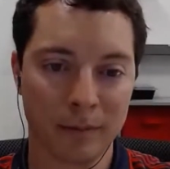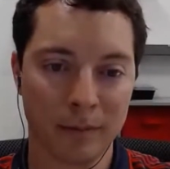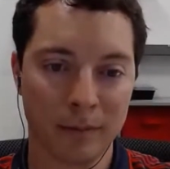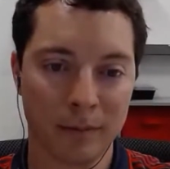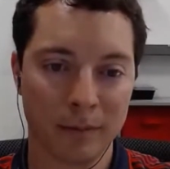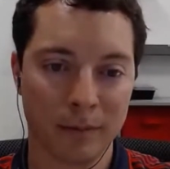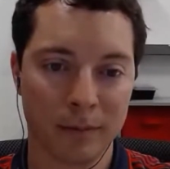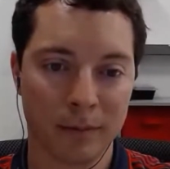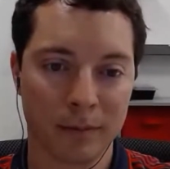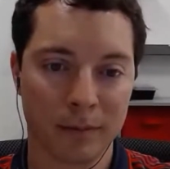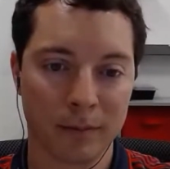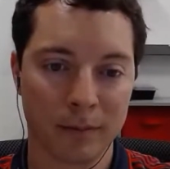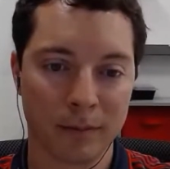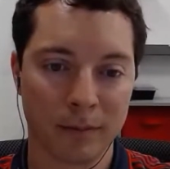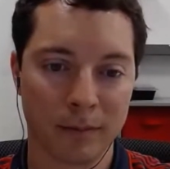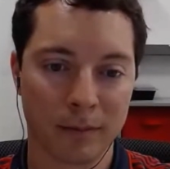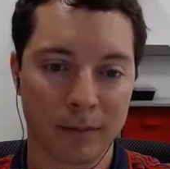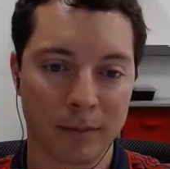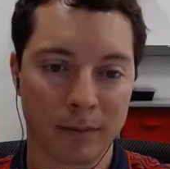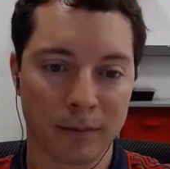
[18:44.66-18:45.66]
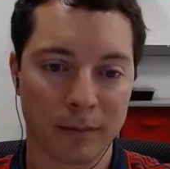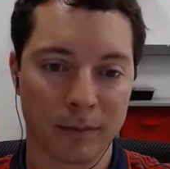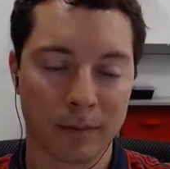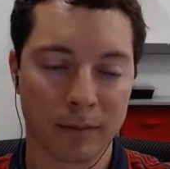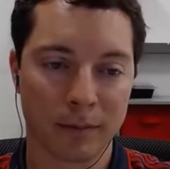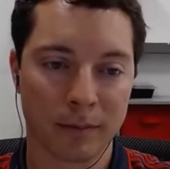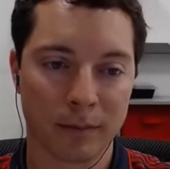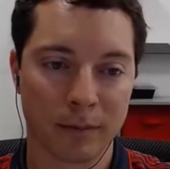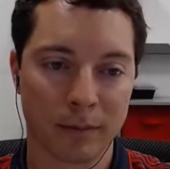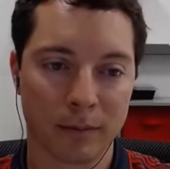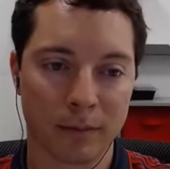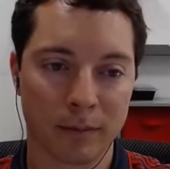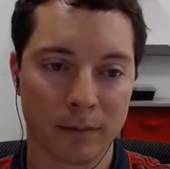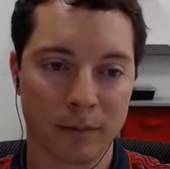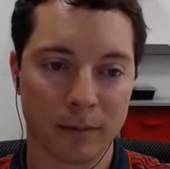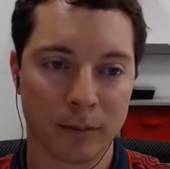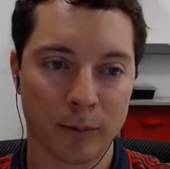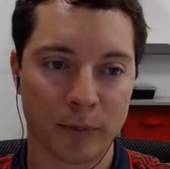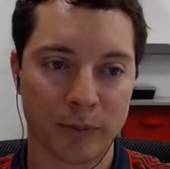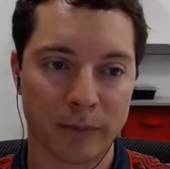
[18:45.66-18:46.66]

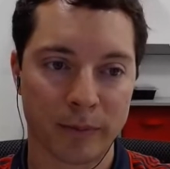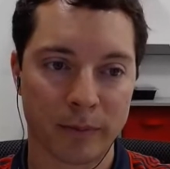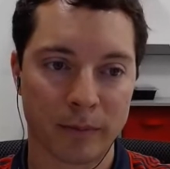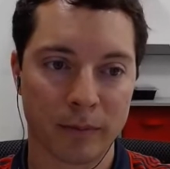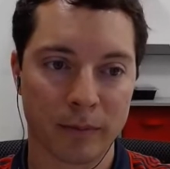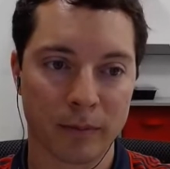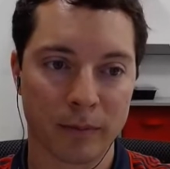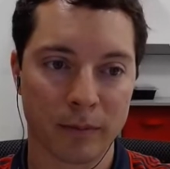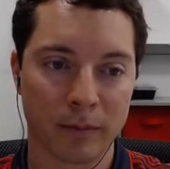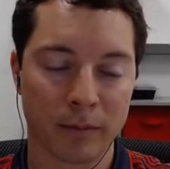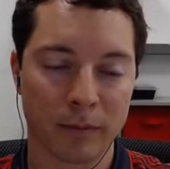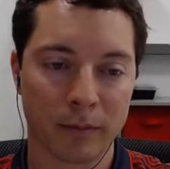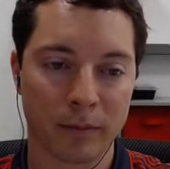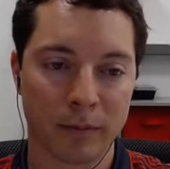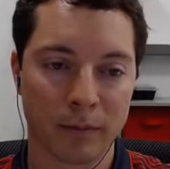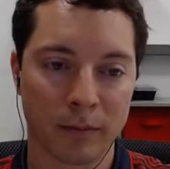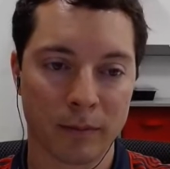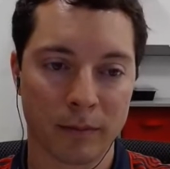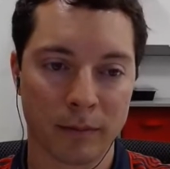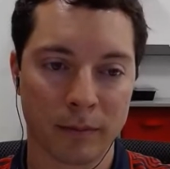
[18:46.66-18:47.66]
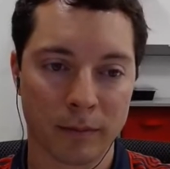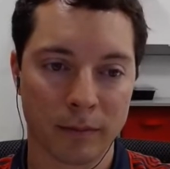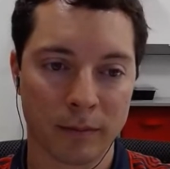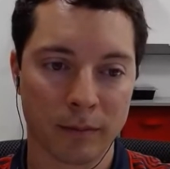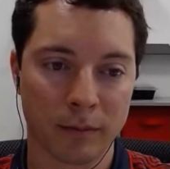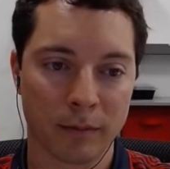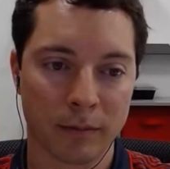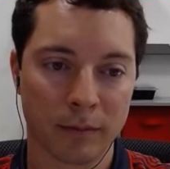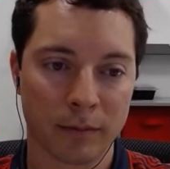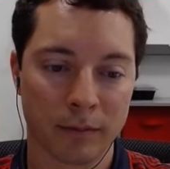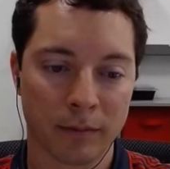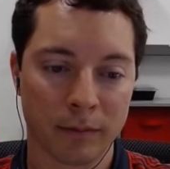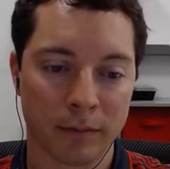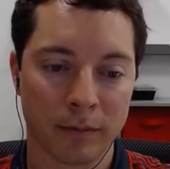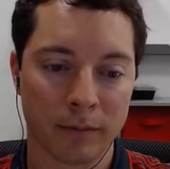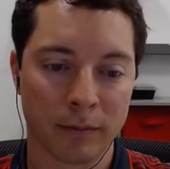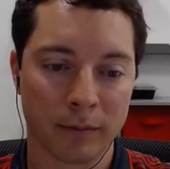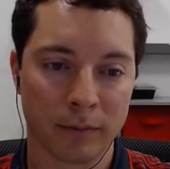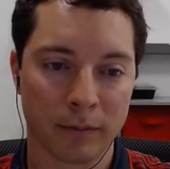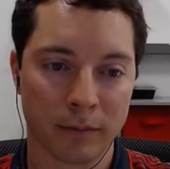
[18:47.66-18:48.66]

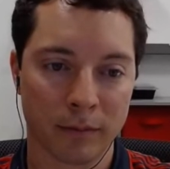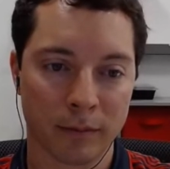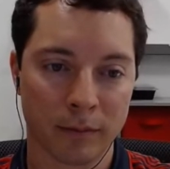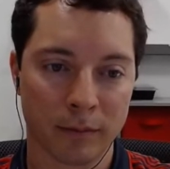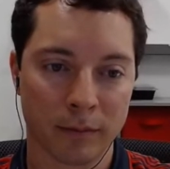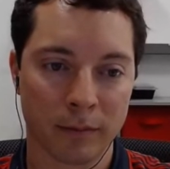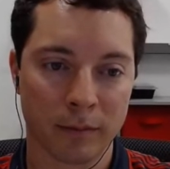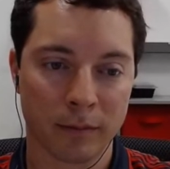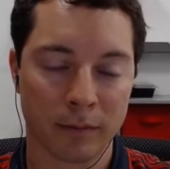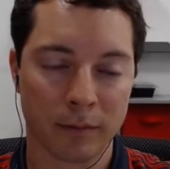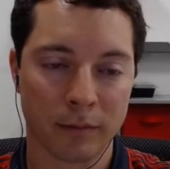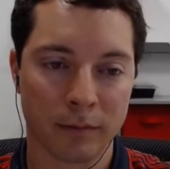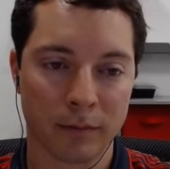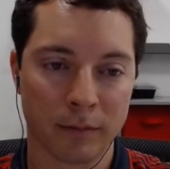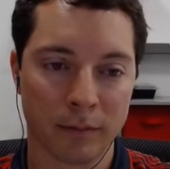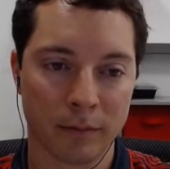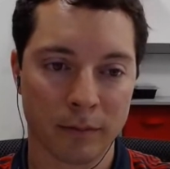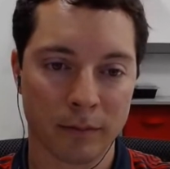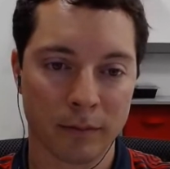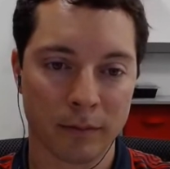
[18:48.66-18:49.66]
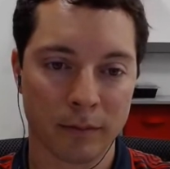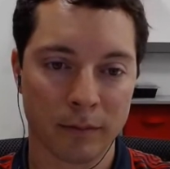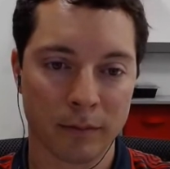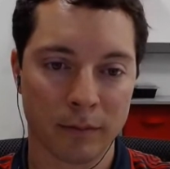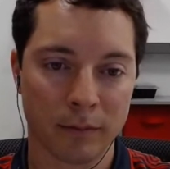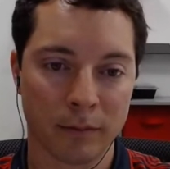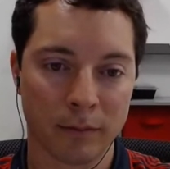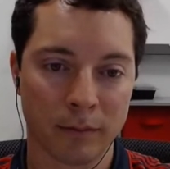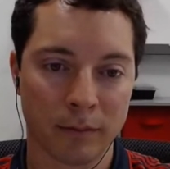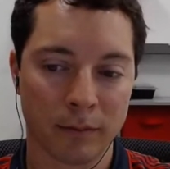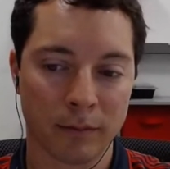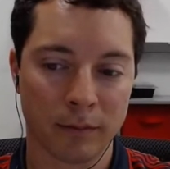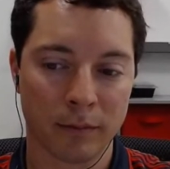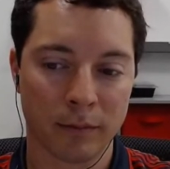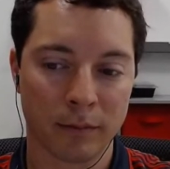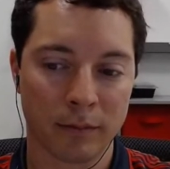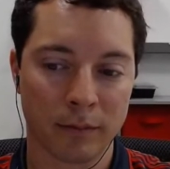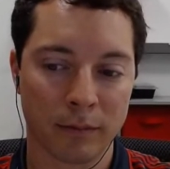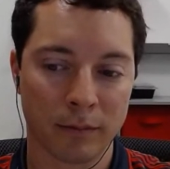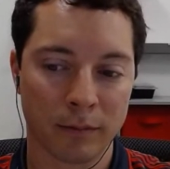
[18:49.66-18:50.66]

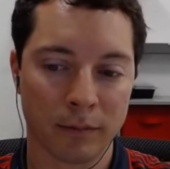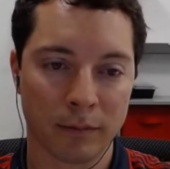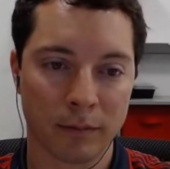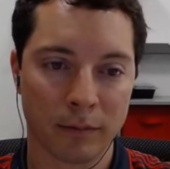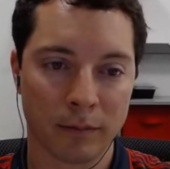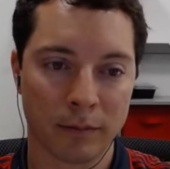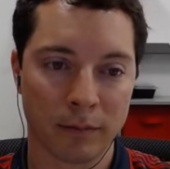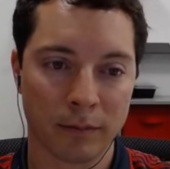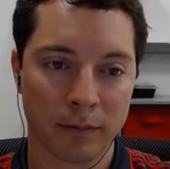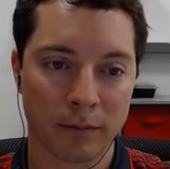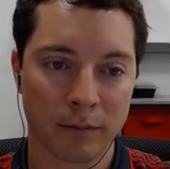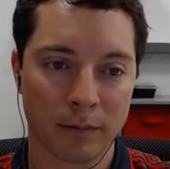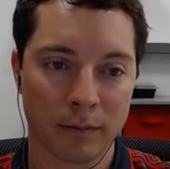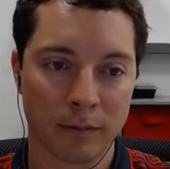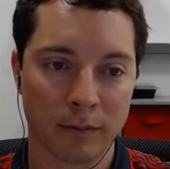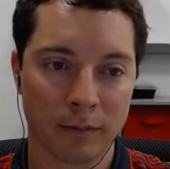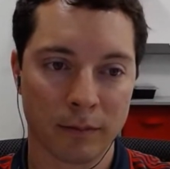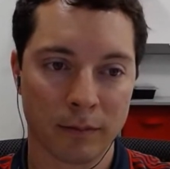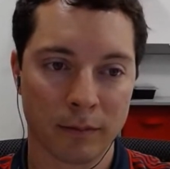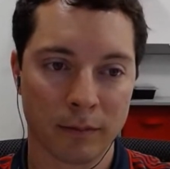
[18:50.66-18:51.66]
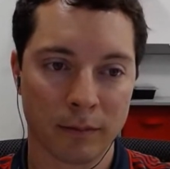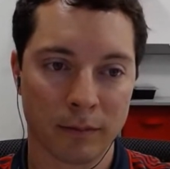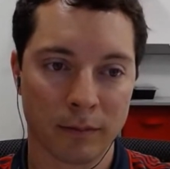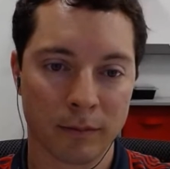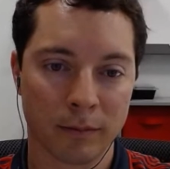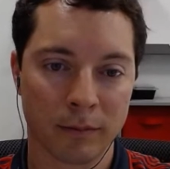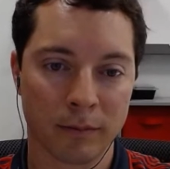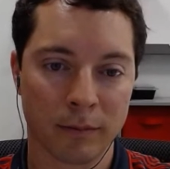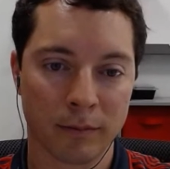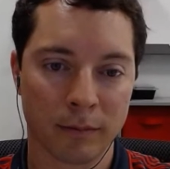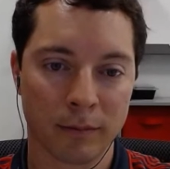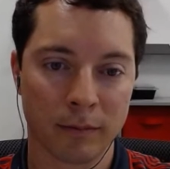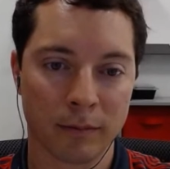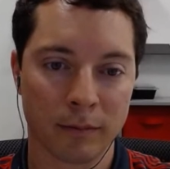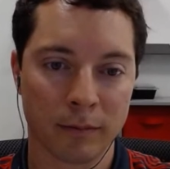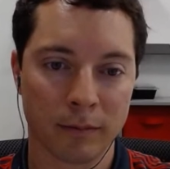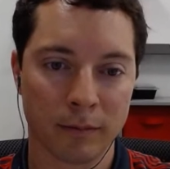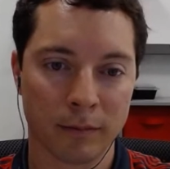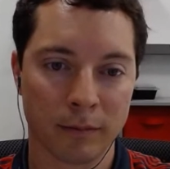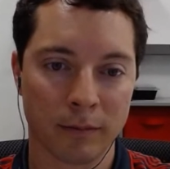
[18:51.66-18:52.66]
(silent)